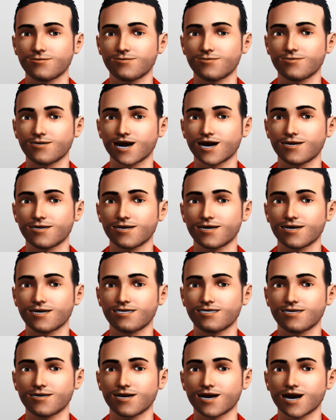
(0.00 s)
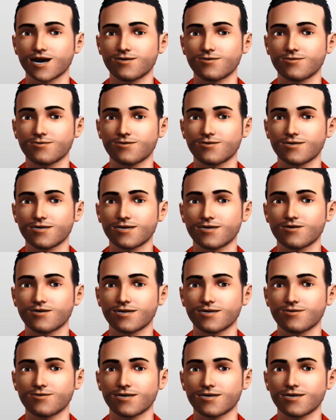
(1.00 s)
I used to do it way
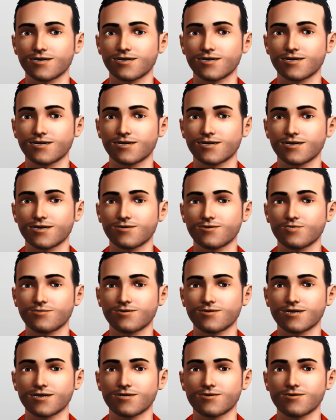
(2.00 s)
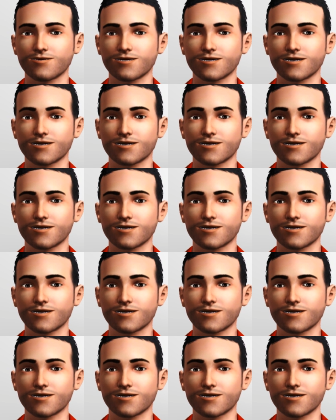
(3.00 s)
back in the days of Sims 2.